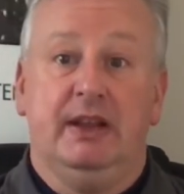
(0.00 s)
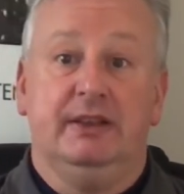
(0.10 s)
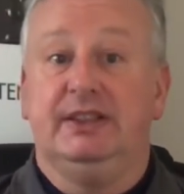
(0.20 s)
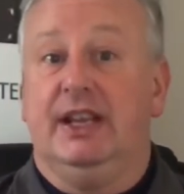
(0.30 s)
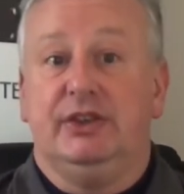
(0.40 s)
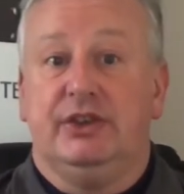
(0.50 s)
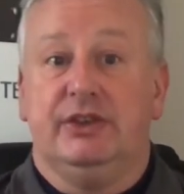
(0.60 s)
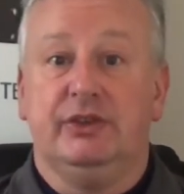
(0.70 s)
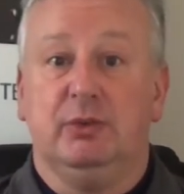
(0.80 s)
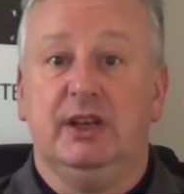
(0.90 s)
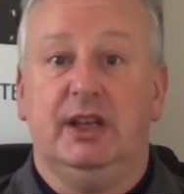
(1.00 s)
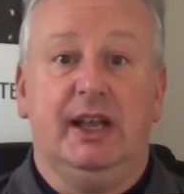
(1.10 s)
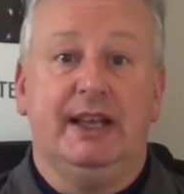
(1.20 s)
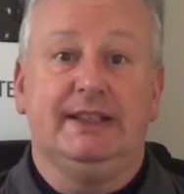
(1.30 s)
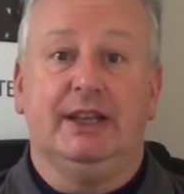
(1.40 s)
the tensions were
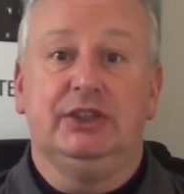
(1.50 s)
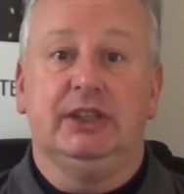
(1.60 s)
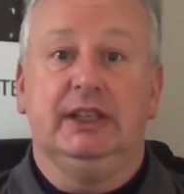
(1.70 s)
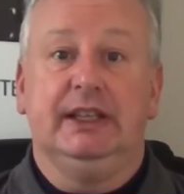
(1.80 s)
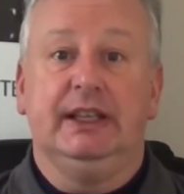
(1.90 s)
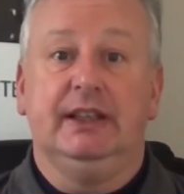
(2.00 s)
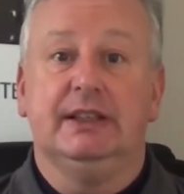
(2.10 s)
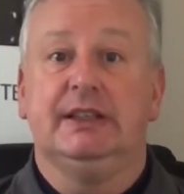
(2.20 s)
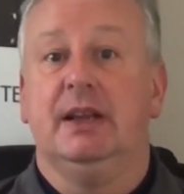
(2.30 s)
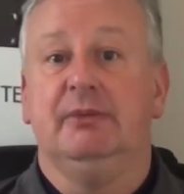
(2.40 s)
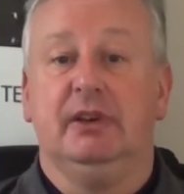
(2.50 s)
essentially the same.